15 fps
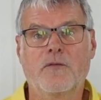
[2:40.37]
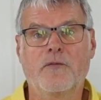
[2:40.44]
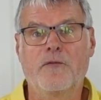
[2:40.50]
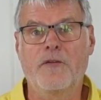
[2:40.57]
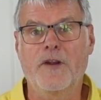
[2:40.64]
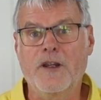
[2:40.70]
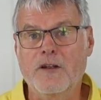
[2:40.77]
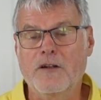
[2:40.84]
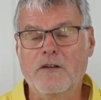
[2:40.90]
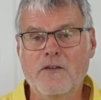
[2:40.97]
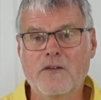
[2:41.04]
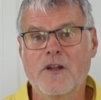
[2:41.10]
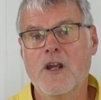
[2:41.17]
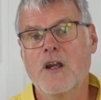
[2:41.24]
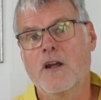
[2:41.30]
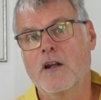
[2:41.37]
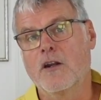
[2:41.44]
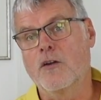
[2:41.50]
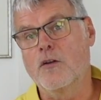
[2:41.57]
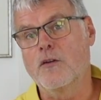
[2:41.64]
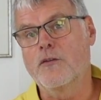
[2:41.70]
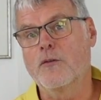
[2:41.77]
fingers and
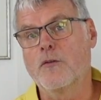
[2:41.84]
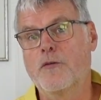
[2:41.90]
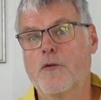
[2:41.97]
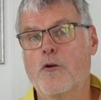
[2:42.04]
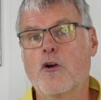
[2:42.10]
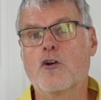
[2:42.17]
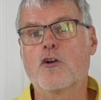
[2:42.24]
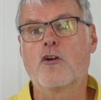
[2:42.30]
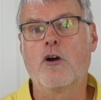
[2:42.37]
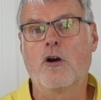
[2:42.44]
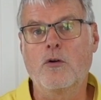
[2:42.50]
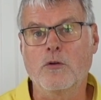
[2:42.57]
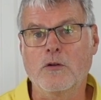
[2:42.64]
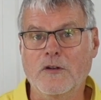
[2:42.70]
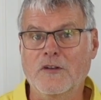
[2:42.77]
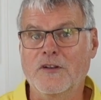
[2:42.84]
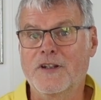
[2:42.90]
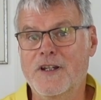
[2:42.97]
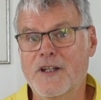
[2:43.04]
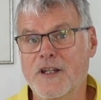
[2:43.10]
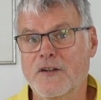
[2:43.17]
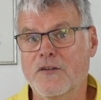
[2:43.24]
also for cold
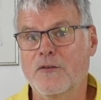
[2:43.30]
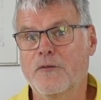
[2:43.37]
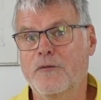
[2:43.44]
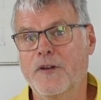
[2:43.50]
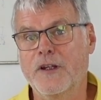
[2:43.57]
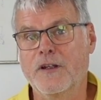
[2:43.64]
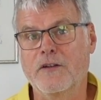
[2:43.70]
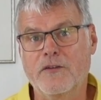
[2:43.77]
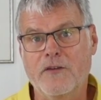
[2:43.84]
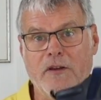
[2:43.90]
kid fingers.